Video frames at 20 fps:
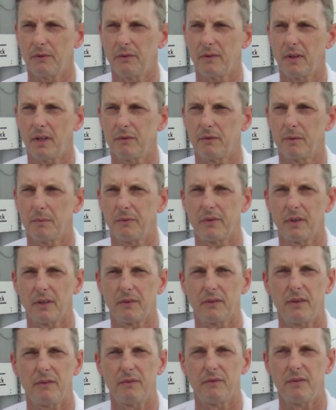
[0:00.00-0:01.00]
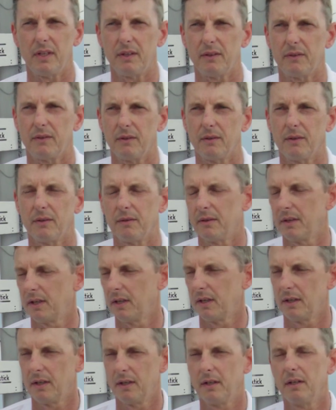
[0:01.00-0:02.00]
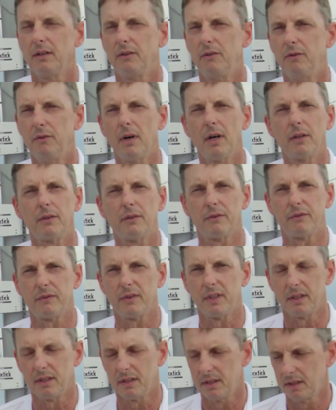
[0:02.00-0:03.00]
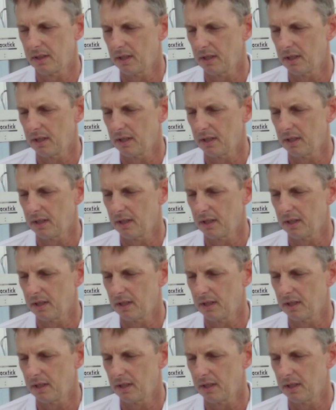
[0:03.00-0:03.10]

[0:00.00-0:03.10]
say from 60 feet to 200 feet.